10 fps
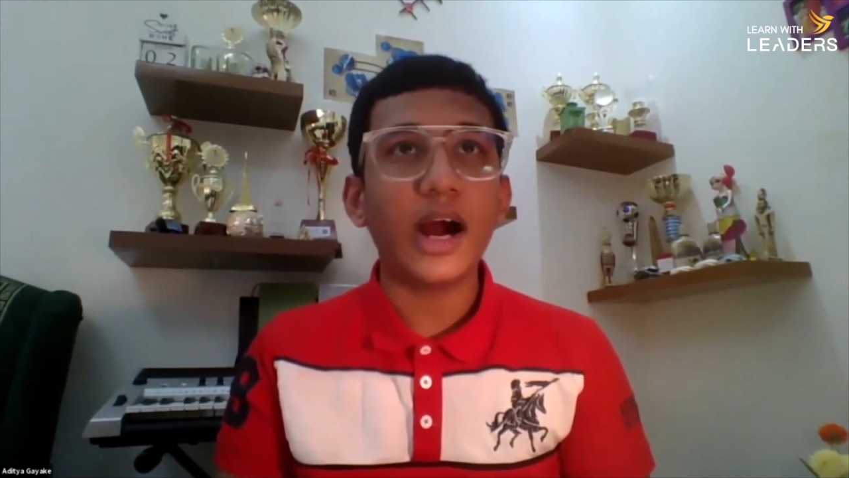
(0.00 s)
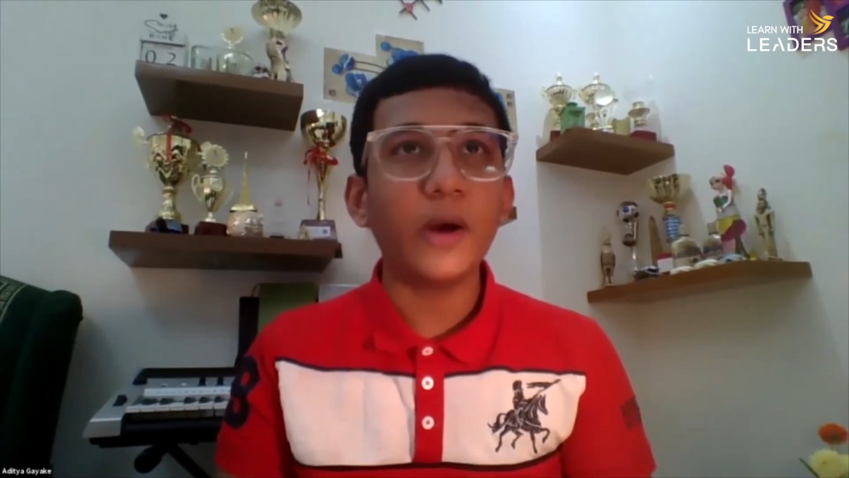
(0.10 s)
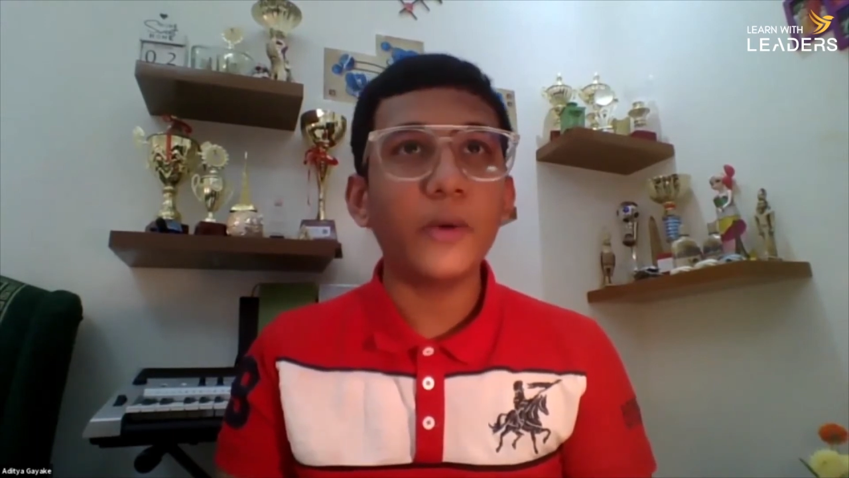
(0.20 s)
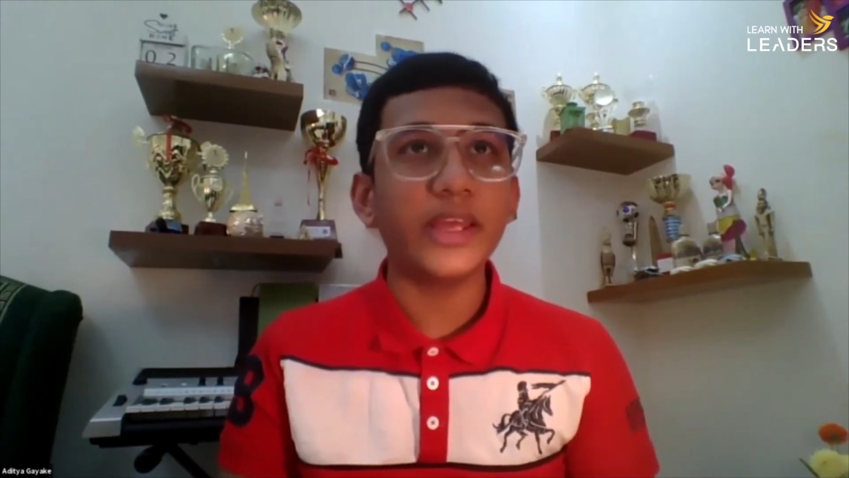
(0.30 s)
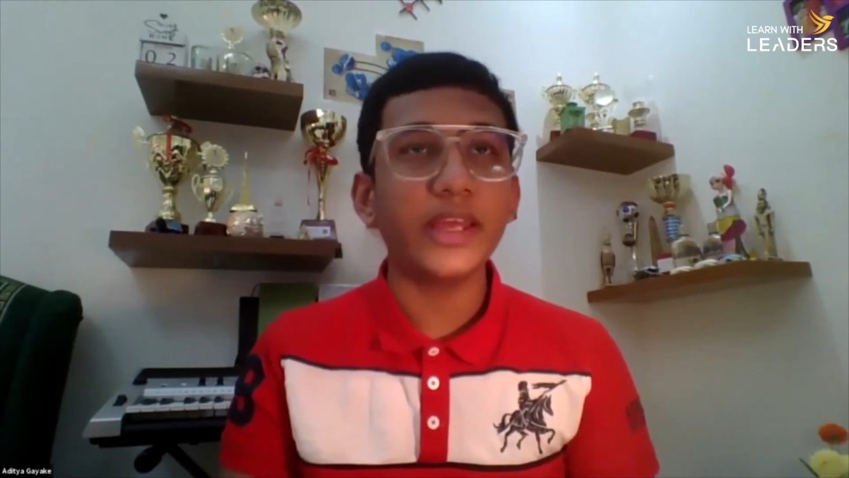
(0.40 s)

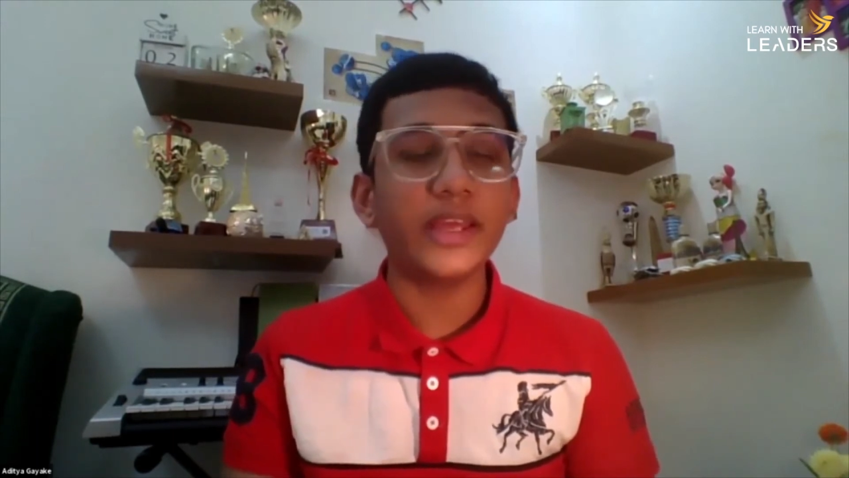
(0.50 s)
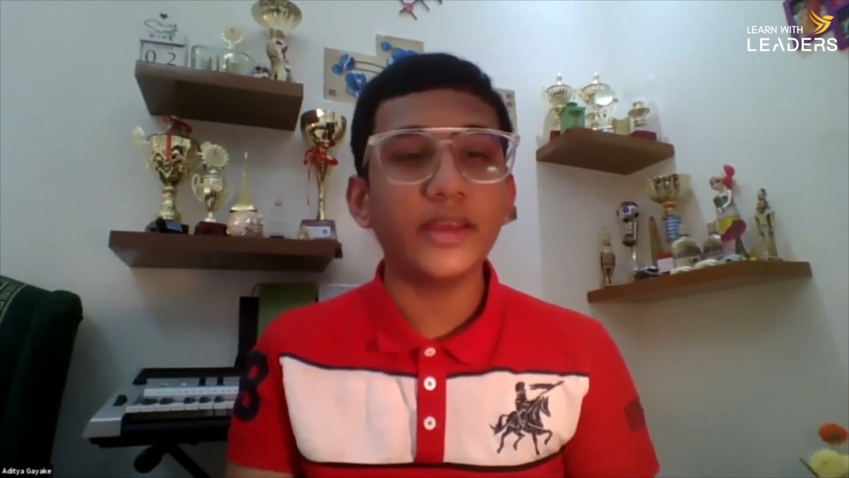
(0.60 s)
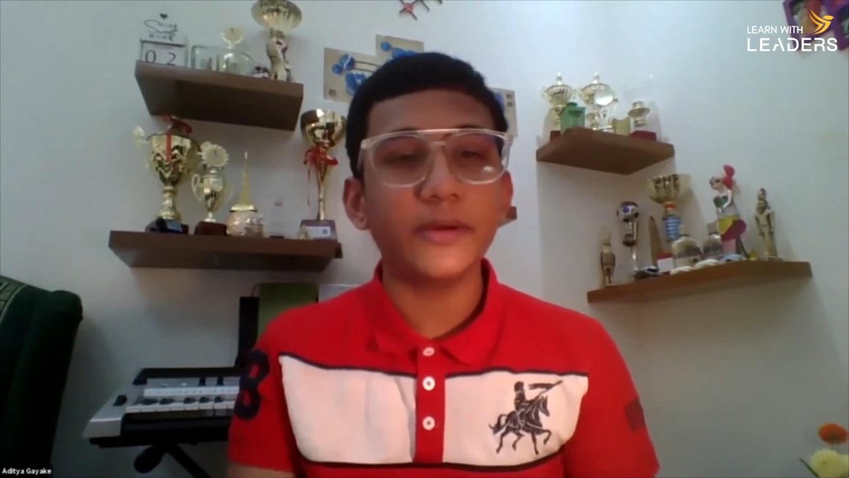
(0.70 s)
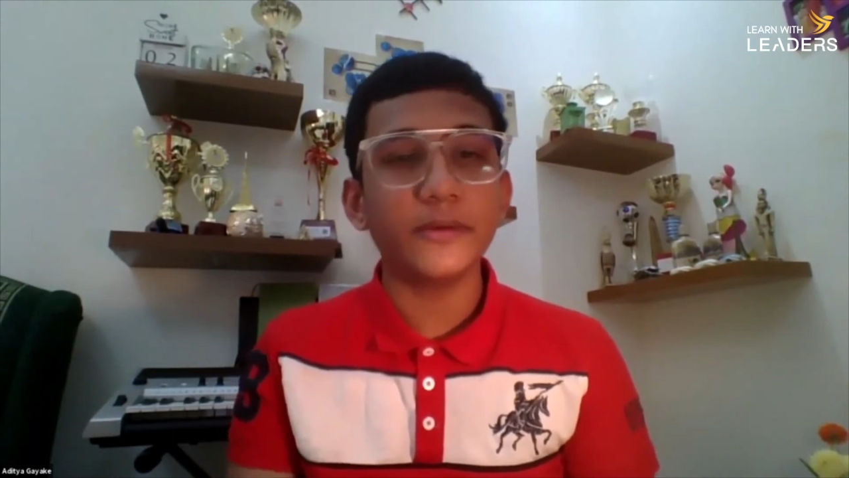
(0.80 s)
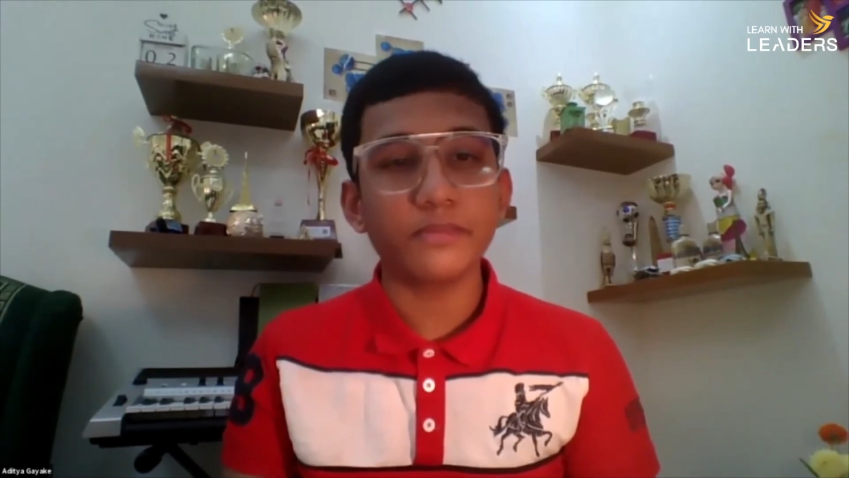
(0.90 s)
how
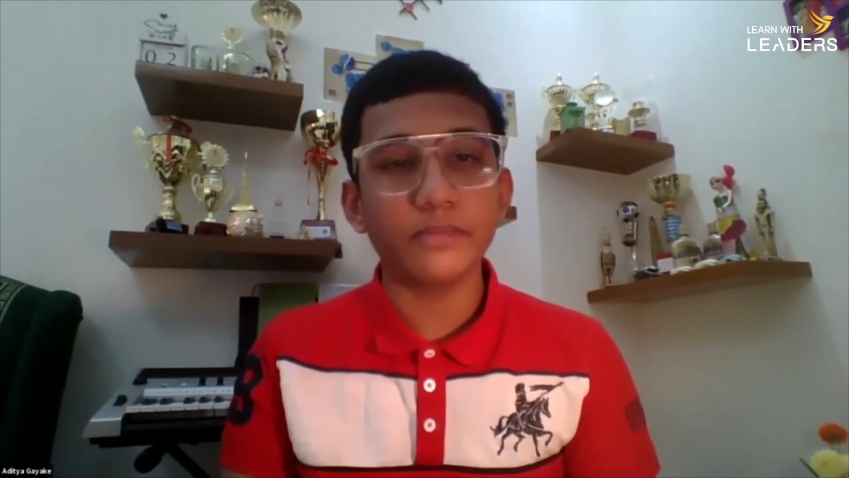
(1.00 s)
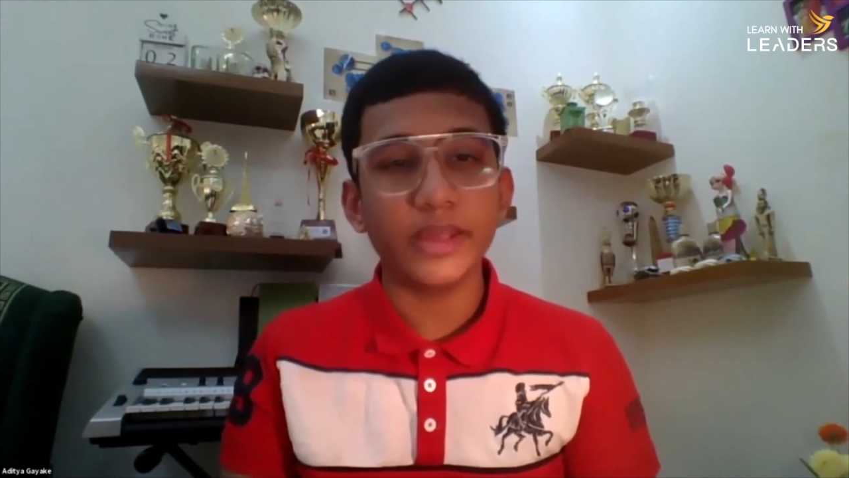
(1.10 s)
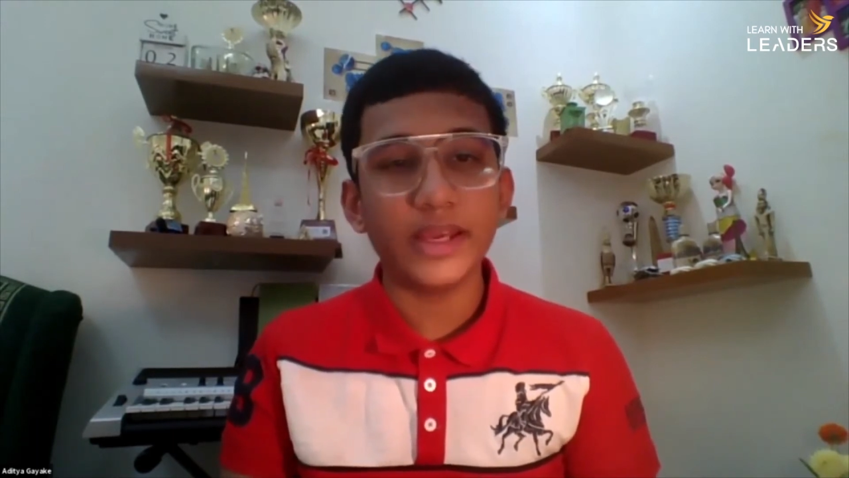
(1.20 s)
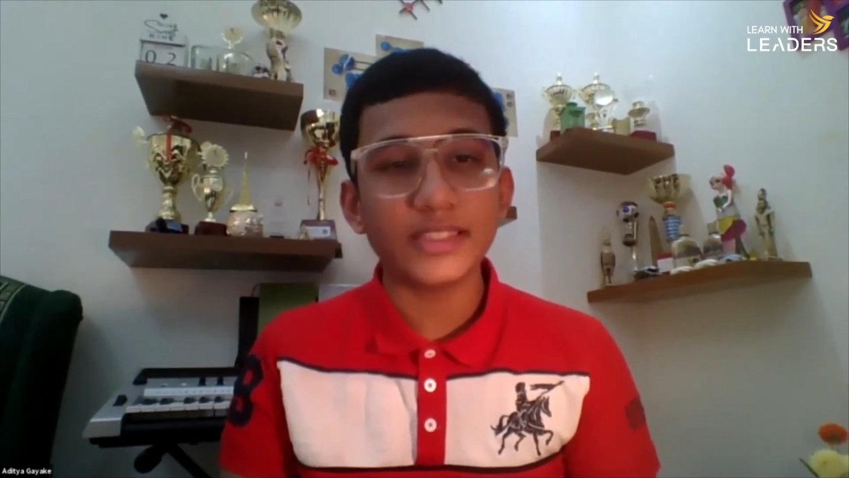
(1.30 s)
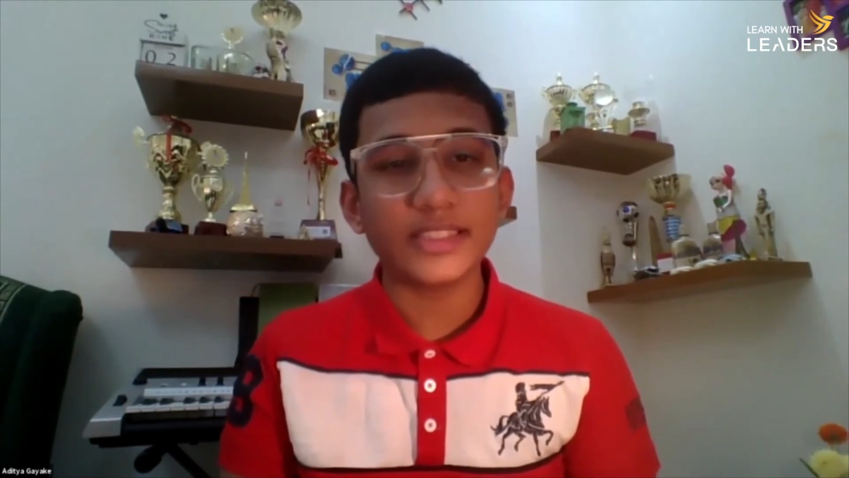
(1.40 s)
he, being